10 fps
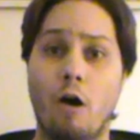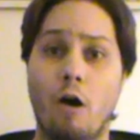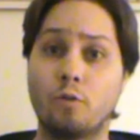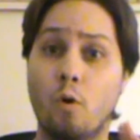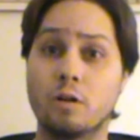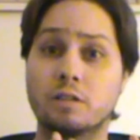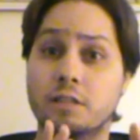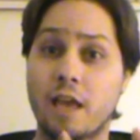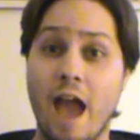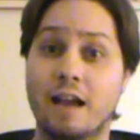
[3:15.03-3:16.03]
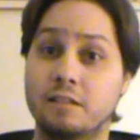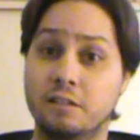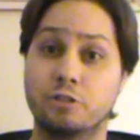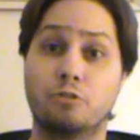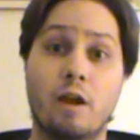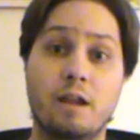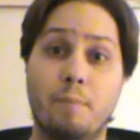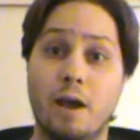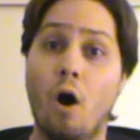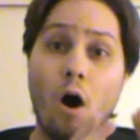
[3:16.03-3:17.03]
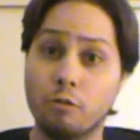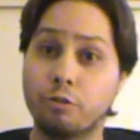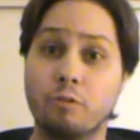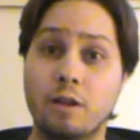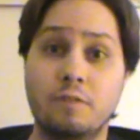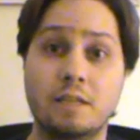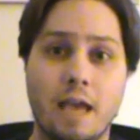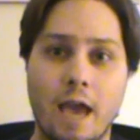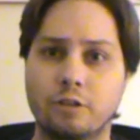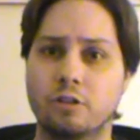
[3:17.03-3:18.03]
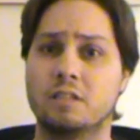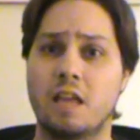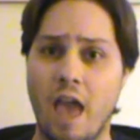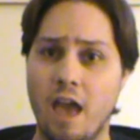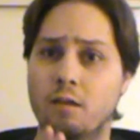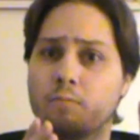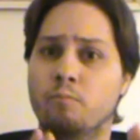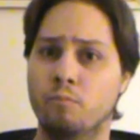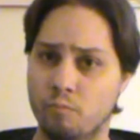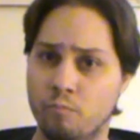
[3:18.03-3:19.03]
Now, of course, the acting is great by all three of these actors and